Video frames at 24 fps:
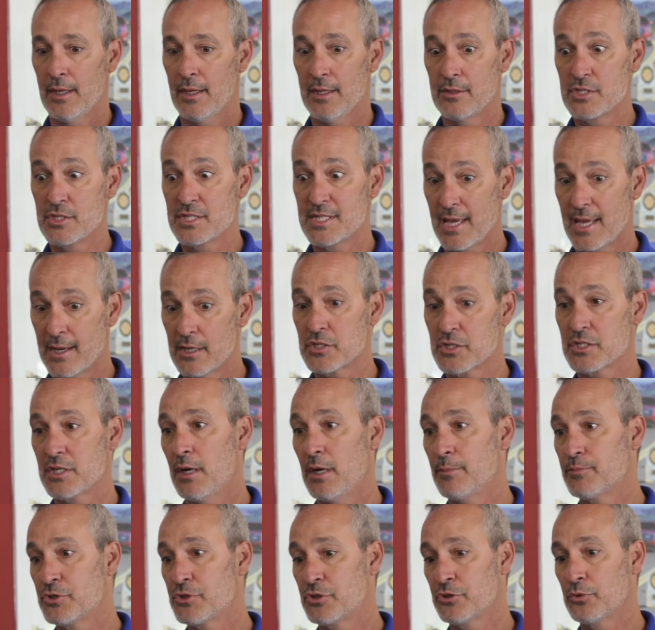and set us
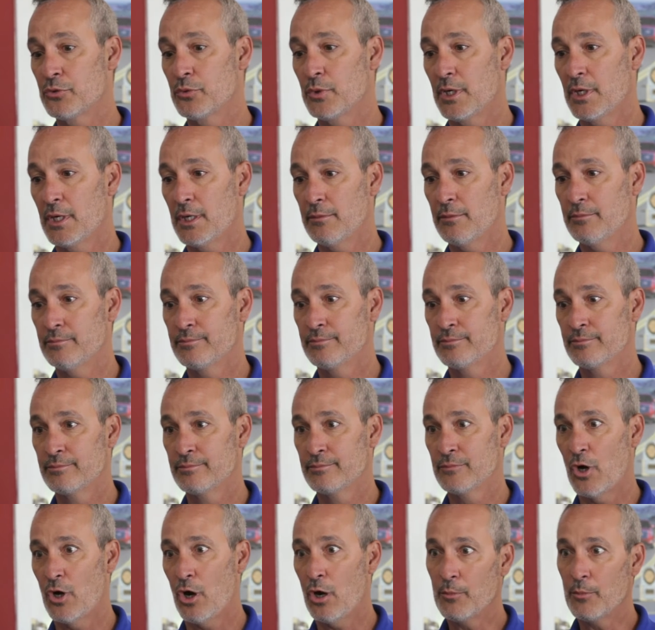up to
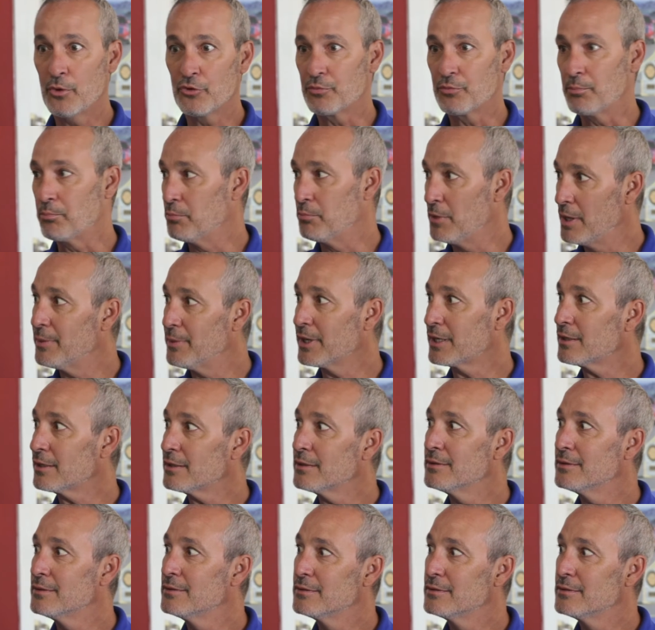almost mimic,